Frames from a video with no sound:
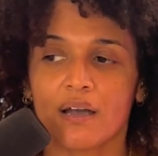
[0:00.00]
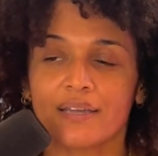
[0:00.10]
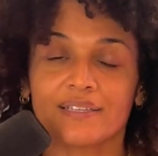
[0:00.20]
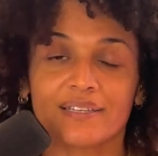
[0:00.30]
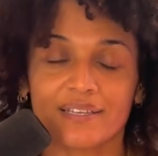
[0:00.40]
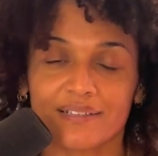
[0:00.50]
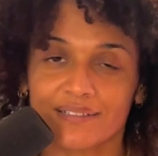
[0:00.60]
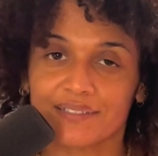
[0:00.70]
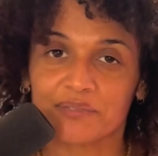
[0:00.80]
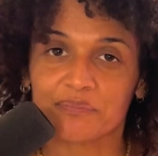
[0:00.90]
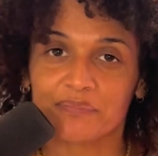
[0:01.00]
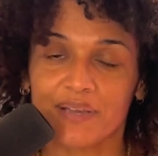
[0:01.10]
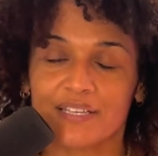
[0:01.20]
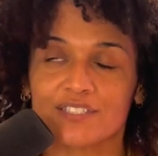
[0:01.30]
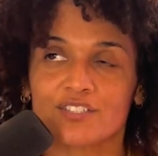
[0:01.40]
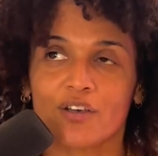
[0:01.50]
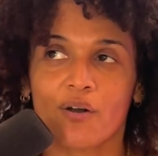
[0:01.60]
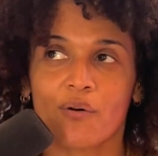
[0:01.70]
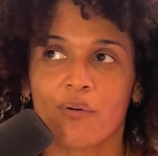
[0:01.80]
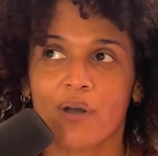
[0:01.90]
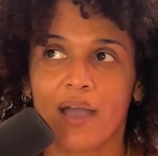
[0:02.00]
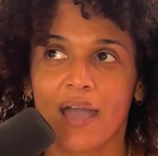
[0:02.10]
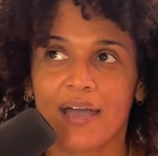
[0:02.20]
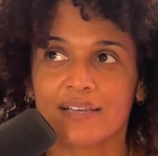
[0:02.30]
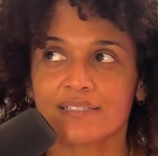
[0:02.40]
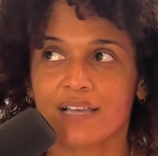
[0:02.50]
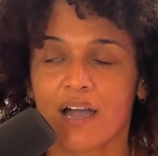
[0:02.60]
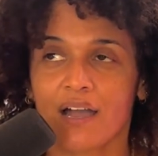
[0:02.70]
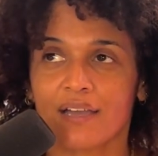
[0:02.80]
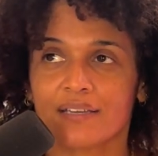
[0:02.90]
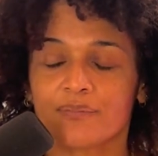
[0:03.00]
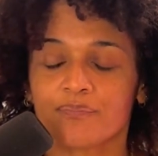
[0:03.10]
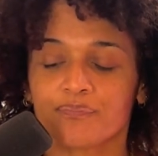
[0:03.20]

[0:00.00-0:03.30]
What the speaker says: I need healing. And so as I